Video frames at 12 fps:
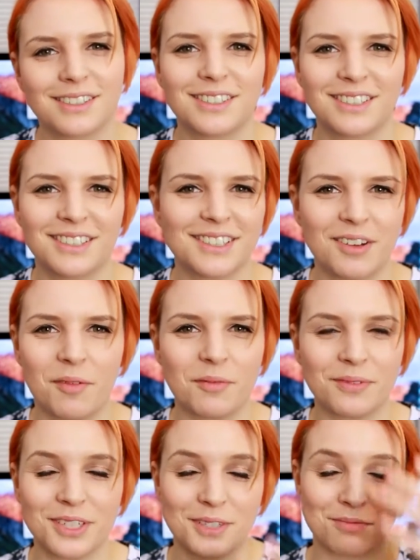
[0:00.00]
Can you tell
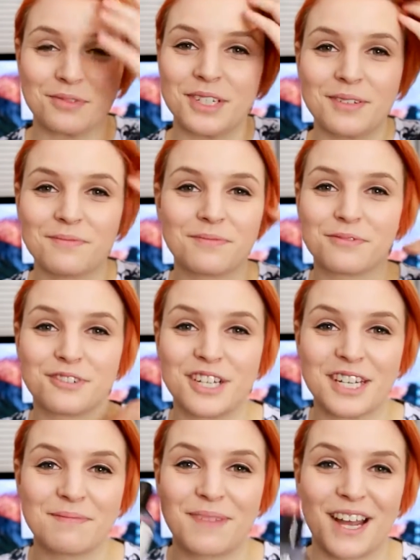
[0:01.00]
I'm just really
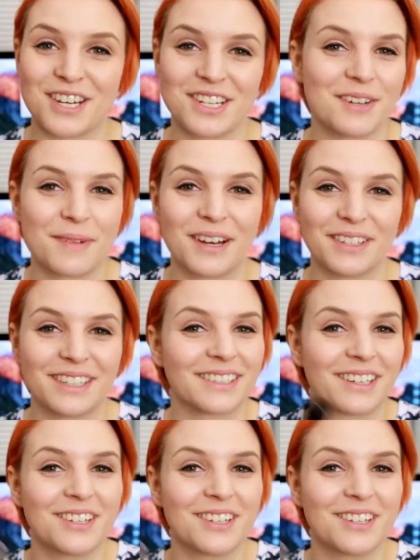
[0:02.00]
freaking passionate about this?